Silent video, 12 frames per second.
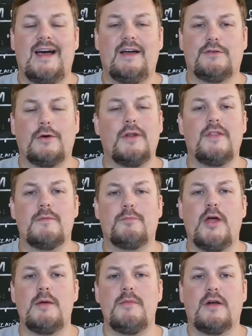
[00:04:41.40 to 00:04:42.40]
turn in their
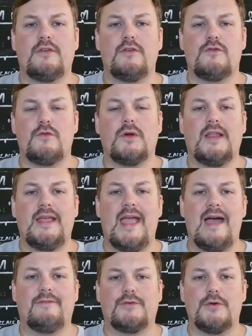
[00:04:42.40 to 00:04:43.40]
playbooks shortly
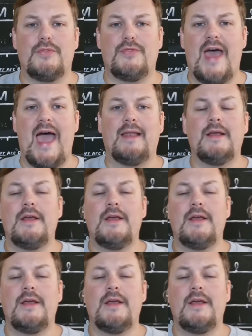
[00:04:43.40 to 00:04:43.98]
after that.